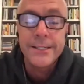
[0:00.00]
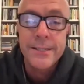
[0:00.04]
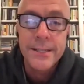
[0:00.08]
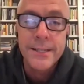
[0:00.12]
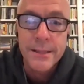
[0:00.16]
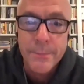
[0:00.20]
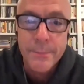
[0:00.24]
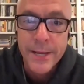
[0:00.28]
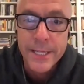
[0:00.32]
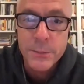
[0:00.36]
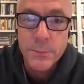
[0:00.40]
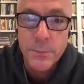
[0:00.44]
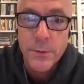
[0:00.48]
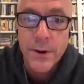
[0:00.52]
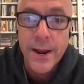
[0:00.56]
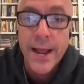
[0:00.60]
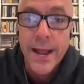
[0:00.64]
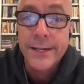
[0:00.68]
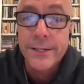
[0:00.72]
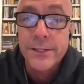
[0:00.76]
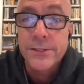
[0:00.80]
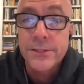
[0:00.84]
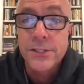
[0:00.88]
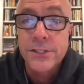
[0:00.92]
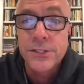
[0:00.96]
to the Best
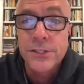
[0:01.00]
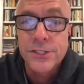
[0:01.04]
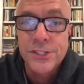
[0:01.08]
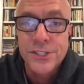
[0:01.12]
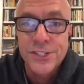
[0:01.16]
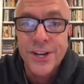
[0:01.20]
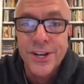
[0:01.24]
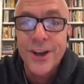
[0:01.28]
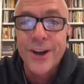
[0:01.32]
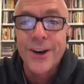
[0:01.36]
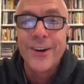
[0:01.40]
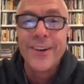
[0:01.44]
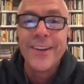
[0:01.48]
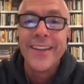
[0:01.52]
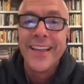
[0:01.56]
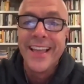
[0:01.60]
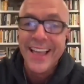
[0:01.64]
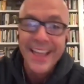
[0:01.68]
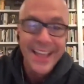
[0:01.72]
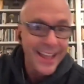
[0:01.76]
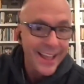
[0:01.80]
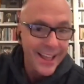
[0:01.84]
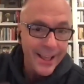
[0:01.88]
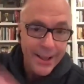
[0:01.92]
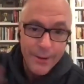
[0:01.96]
Practices Show
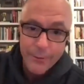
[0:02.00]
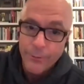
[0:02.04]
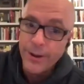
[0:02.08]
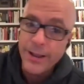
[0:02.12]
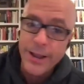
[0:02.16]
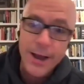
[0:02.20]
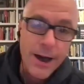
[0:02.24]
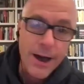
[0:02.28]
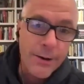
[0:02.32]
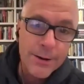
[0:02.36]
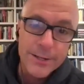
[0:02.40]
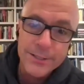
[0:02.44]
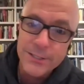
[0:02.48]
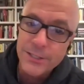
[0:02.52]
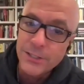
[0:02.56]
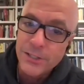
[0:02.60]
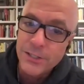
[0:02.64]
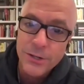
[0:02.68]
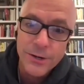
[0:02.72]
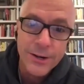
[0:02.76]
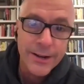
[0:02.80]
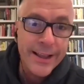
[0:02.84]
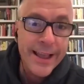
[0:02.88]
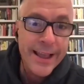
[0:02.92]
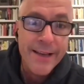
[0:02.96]
we always
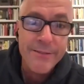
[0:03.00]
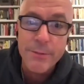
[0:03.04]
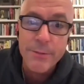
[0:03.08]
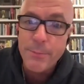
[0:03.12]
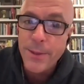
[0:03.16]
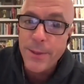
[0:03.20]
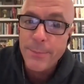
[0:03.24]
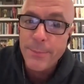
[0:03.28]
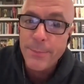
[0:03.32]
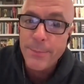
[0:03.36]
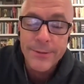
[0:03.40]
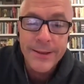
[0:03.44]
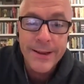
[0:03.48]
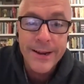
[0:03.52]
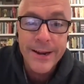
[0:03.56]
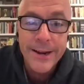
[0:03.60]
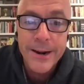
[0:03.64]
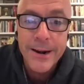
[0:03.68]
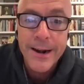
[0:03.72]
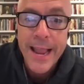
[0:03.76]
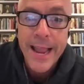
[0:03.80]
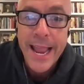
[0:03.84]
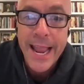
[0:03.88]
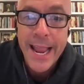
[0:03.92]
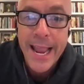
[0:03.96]
enjoy having people
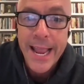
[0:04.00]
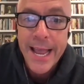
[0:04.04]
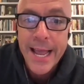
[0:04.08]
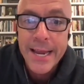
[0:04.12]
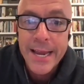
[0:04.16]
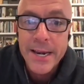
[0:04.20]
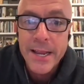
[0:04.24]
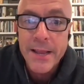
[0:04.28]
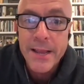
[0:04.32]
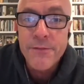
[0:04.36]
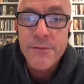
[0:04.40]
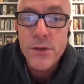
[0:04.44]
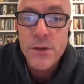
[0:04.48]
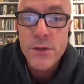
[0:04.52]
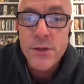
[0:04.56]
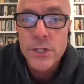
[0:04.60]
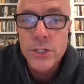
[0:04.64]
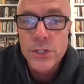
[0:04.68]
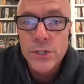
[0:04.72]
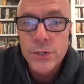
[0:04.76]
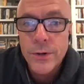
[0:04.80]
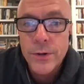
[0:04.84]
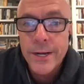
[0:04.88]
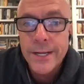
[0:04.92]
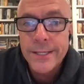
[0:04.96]
here. And if you
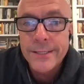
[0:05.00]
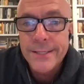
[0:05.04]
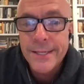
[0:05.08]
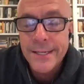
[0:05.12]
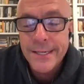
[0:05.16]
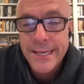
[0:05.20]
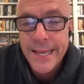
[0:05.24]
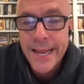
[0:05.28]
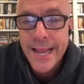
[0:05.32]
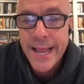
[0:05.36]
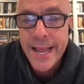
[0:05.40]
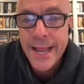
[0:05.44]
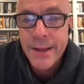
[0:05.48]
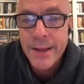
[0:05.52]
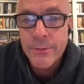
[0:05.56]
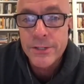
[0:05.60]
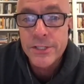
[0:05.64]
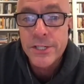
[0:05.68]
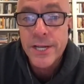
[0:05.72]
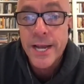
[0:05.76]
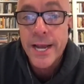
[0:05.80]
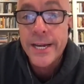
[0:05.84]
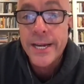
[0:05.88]
enjoyed today, which I